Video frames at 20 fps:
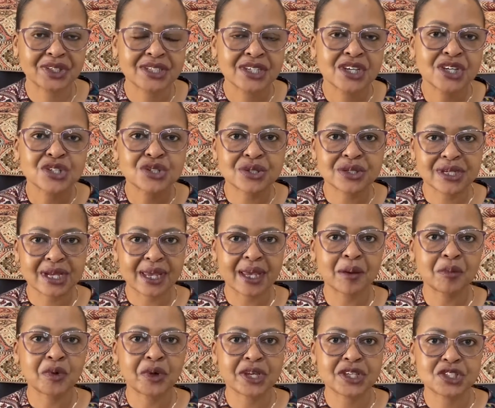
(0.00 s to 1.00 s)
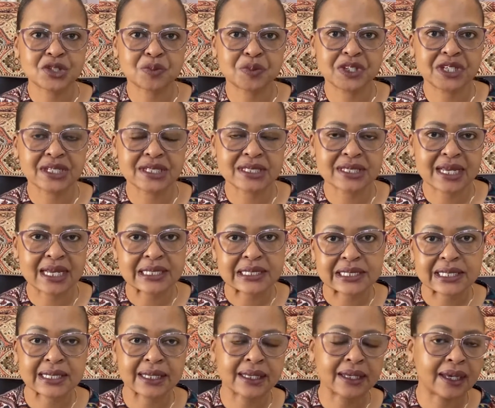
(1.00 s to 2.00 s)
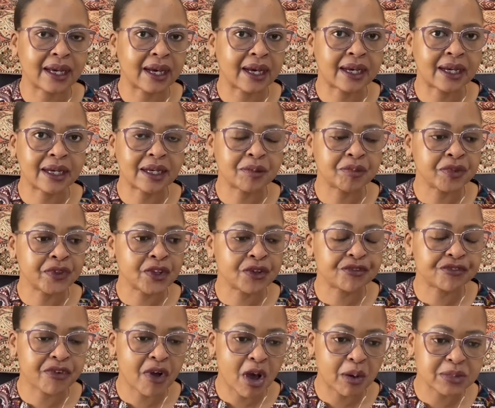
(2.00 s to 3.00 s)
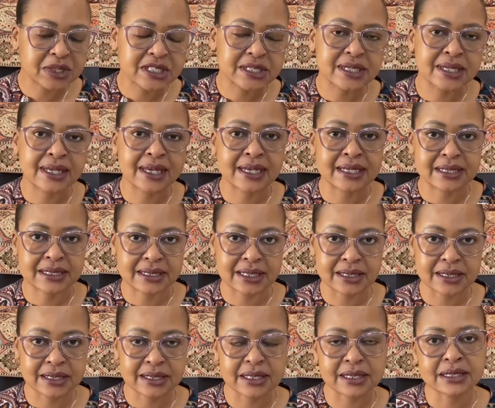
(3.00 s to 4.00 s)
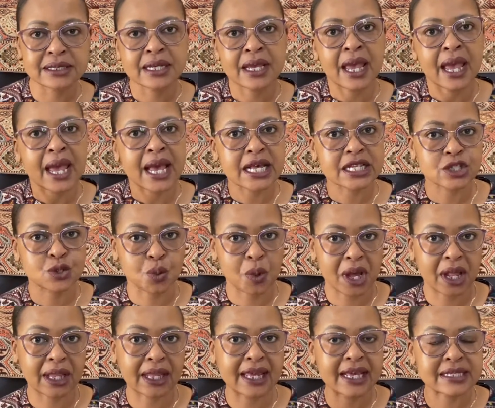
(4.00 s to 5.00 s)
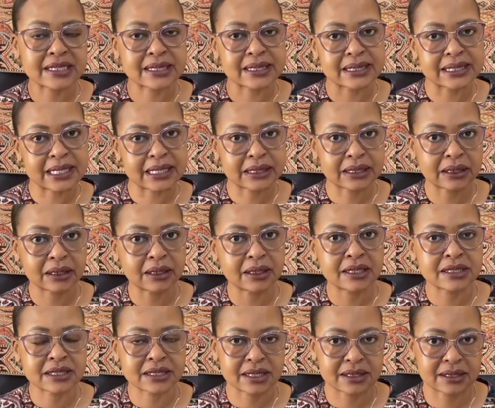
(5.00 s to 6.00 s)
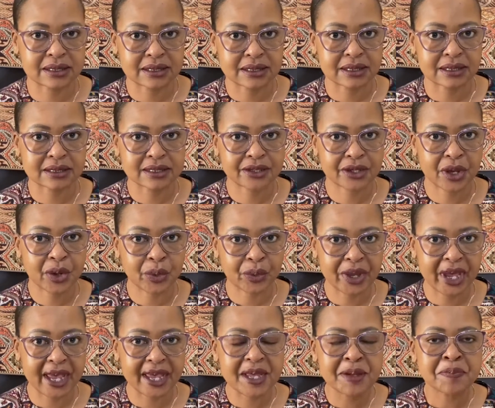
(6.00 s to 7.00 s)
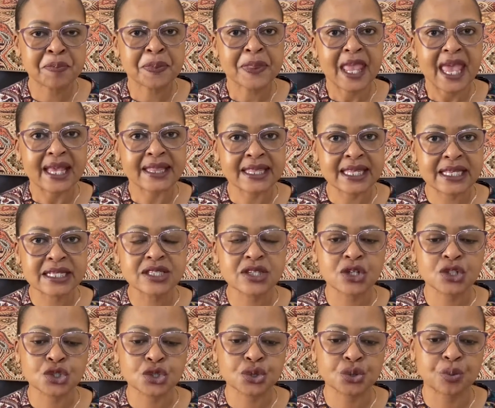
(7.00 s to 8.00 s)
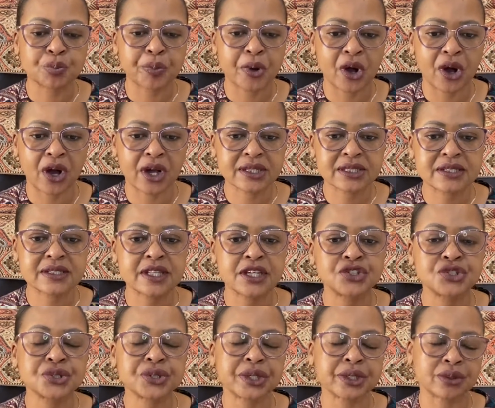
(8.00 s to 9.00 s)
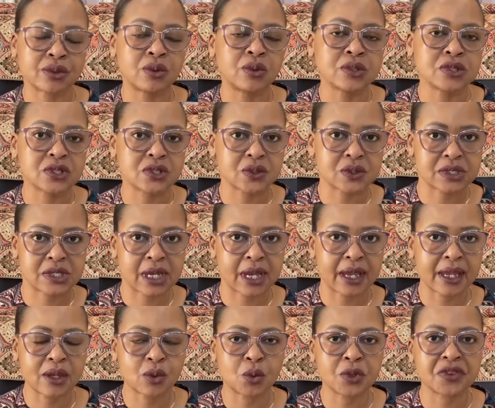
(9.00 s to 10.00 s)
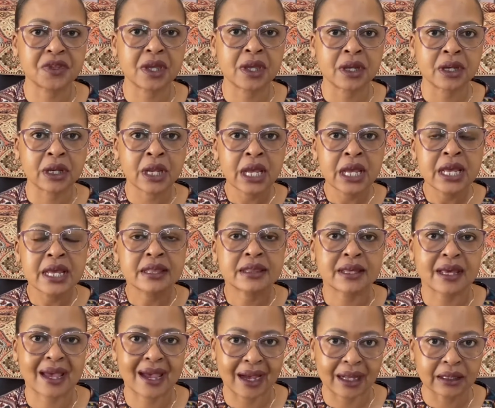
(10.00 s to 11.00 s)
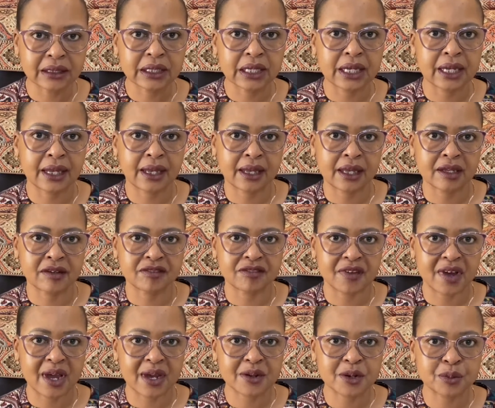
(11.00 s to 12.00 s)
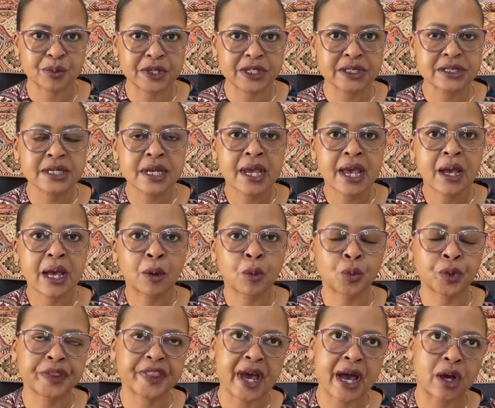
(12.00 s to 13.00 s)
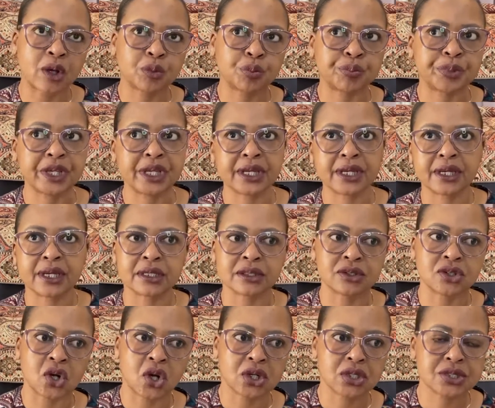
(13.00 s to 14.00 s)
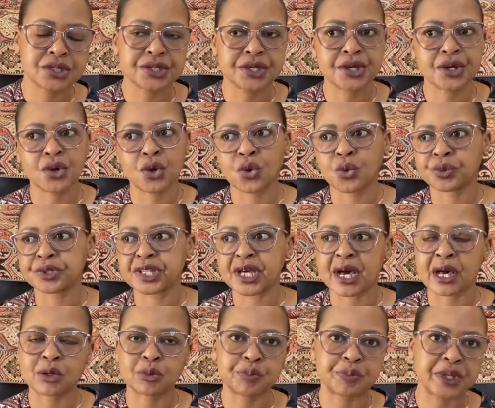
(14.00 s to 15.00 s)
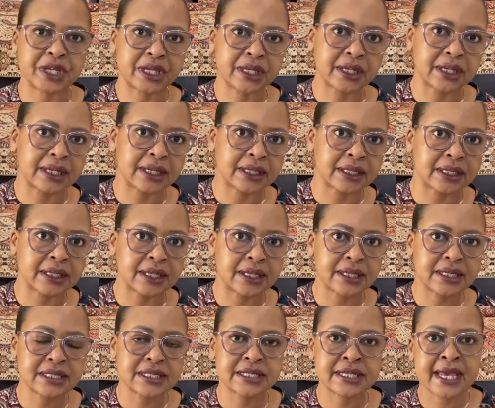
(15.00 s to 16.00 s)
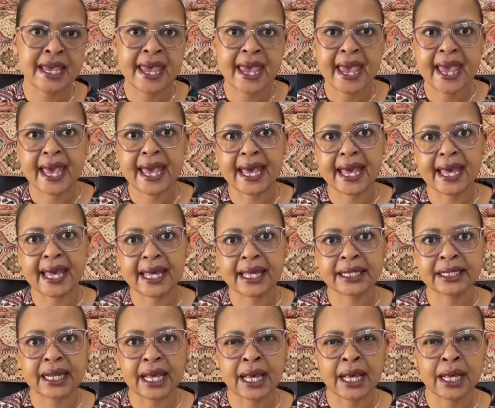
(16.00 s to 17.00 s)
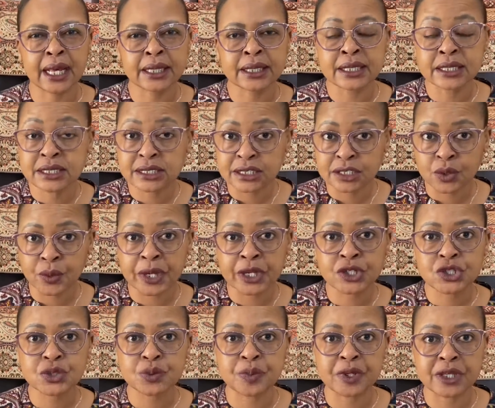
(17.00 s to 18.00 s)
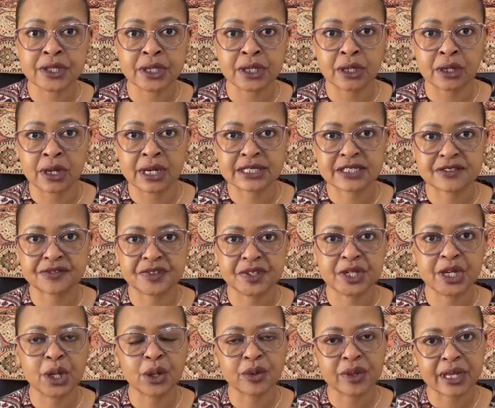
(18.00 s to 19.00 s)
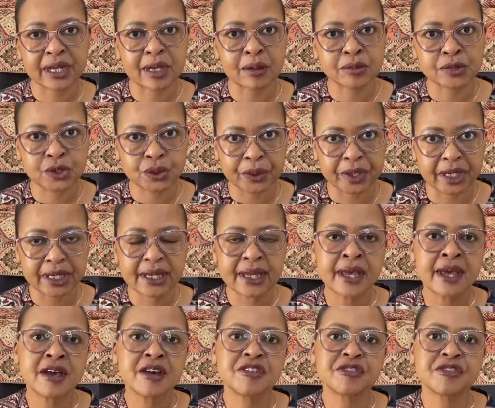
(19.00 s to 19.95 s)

Today I'm going to be discussing uh, the pharmacy assistant as well as the dental assistant, okay? These are two parts that you can also take within the healthcare environment without being a doctor or without being a nurse. And uh, this is going to be the last video that I'm doing for